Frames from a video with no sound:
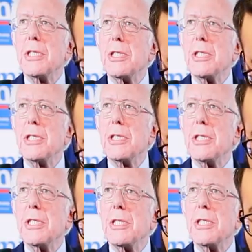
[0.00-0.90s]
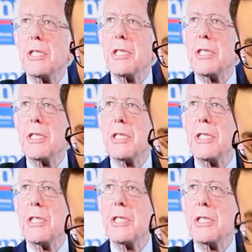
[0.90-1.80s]

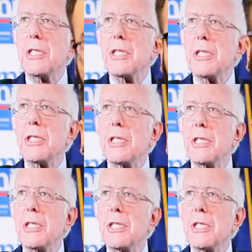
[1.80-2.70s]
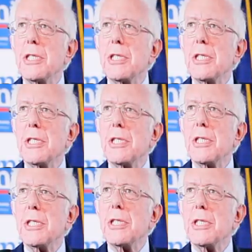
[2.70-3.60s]

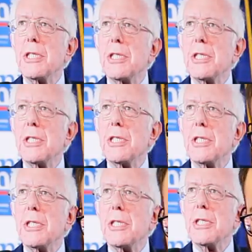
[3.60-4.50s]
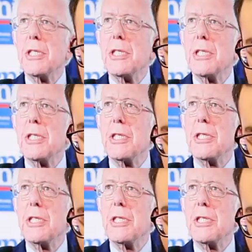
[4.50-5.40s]

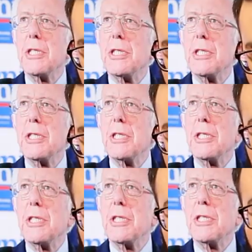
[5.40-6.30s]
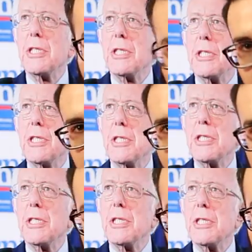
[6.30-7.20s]

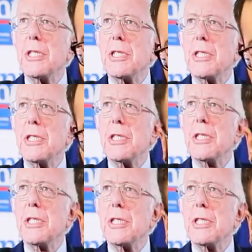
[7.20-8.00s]
The person shown says nothing.